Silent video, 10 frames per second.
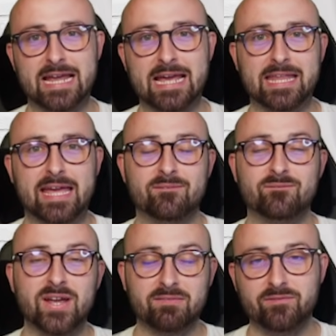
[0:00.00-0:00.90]
and they're
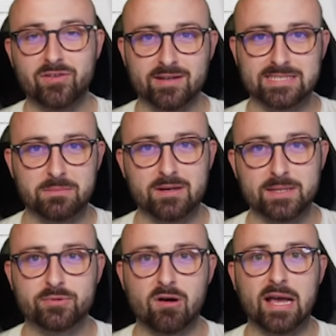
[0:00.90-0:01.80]
very, very similarly
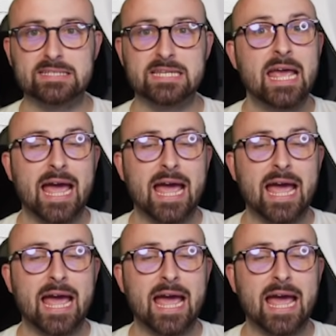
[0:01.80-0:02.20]
priced,